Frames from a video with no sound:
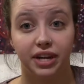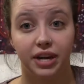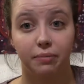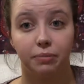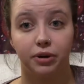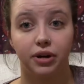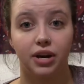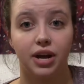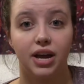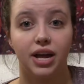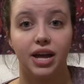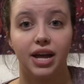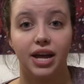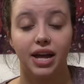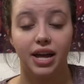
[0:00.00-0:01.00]
diaper
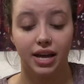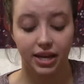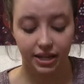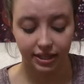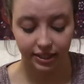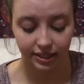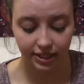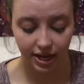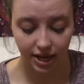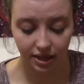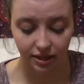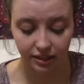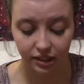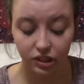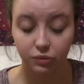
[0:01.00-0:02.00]
is
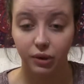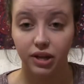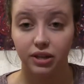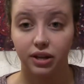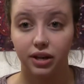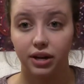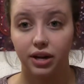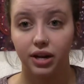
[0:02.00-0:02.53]
this is what